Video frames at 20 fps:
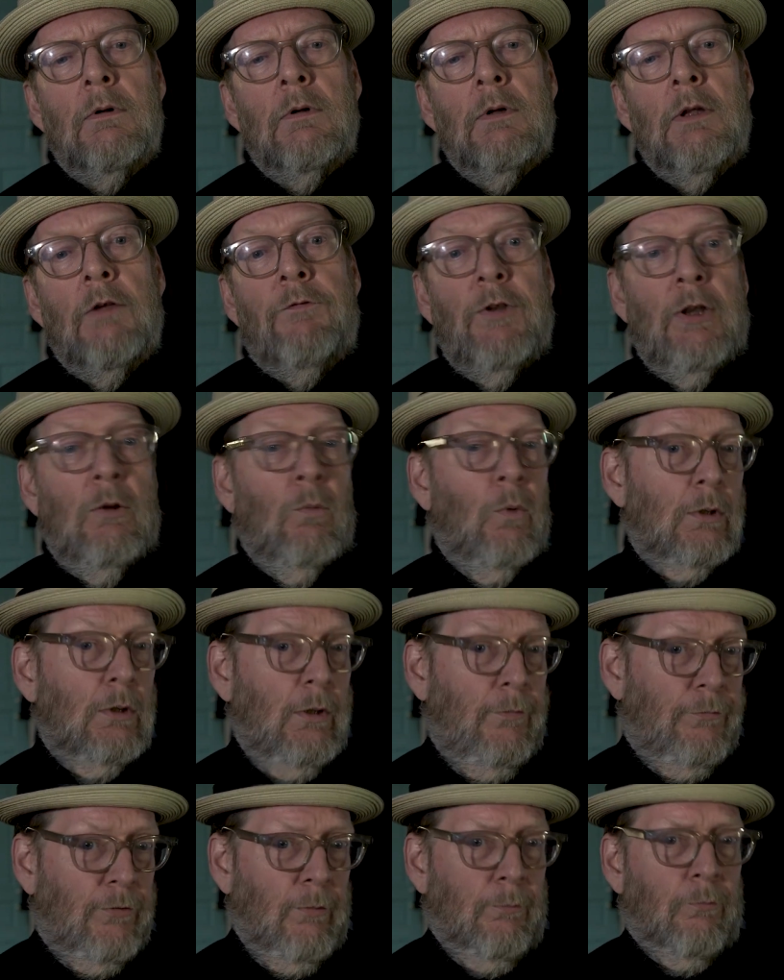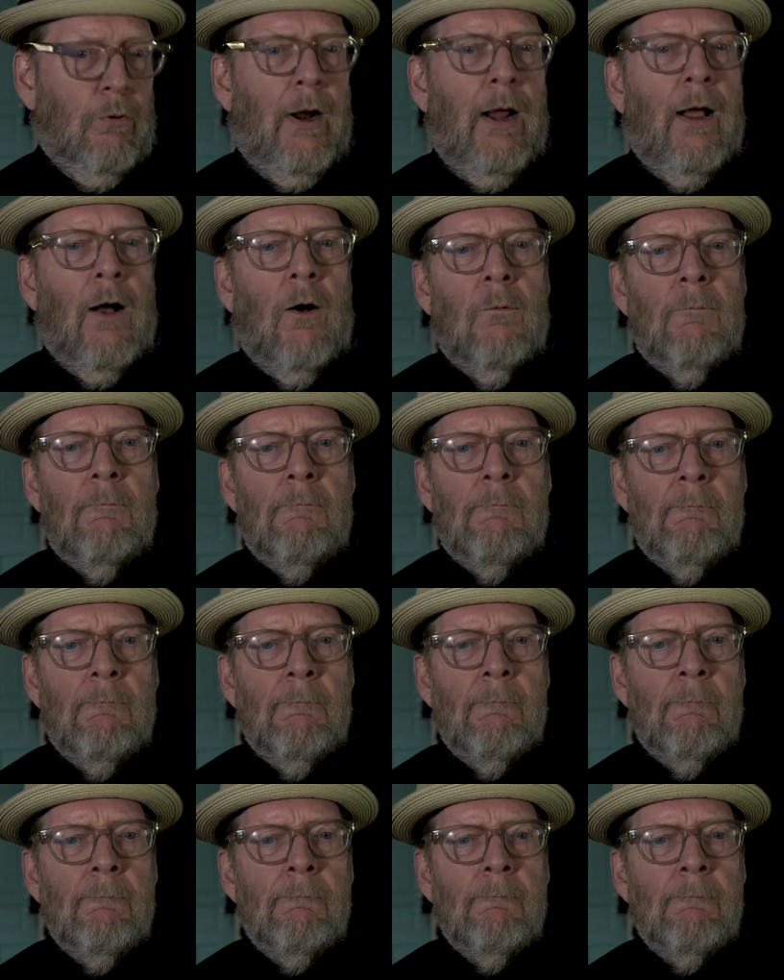If anyone lifts a brow,
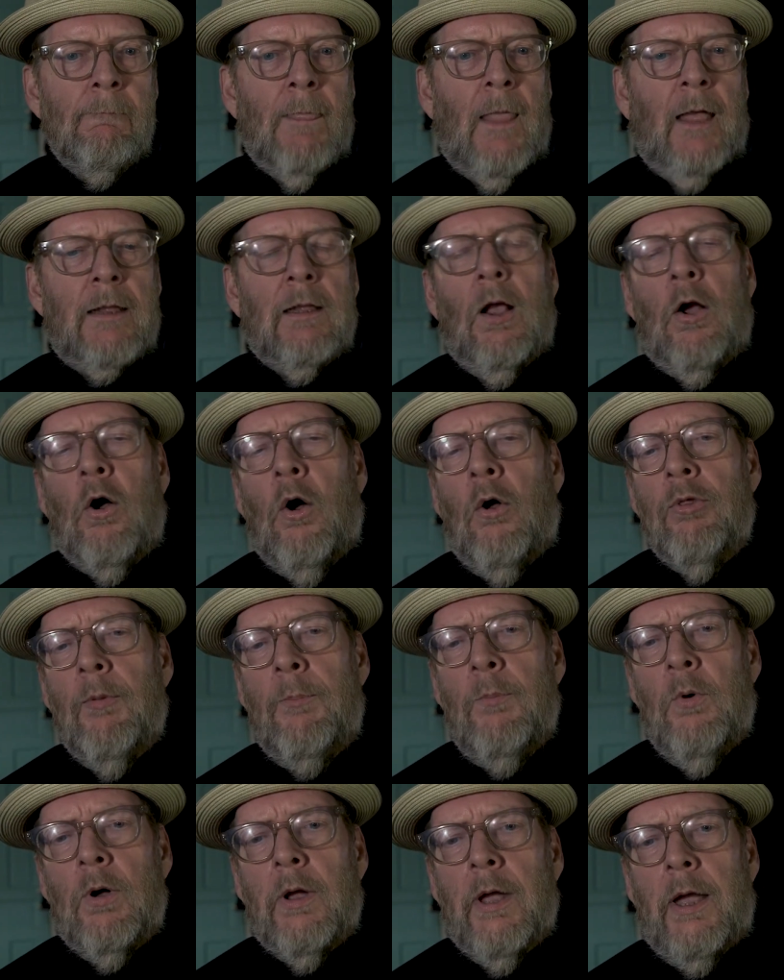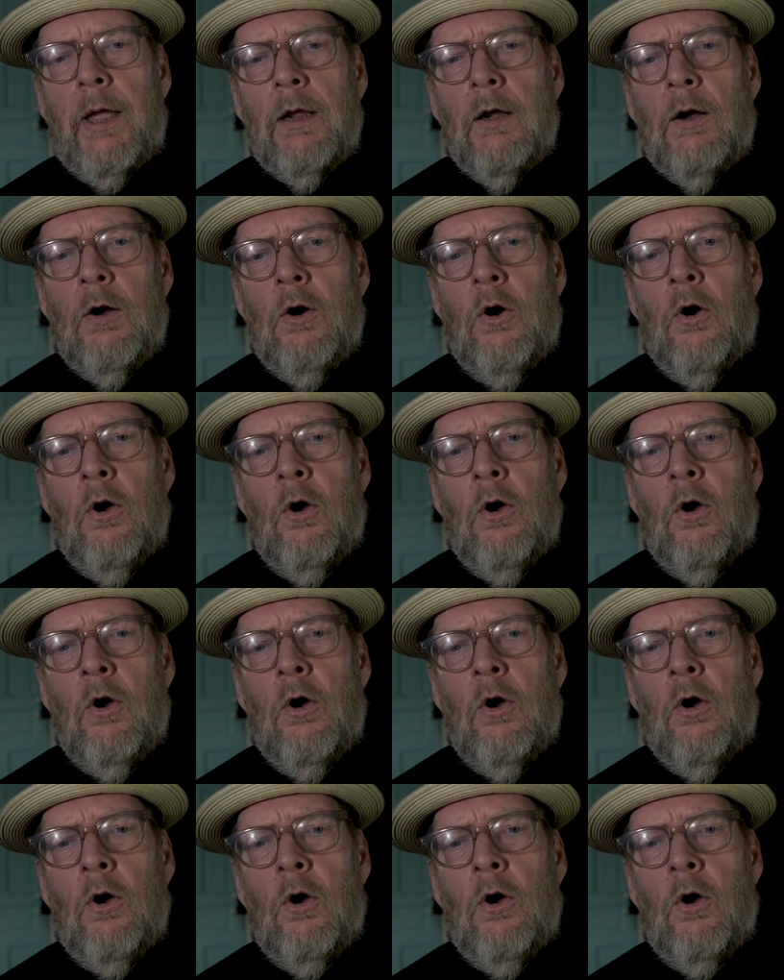I can call the book a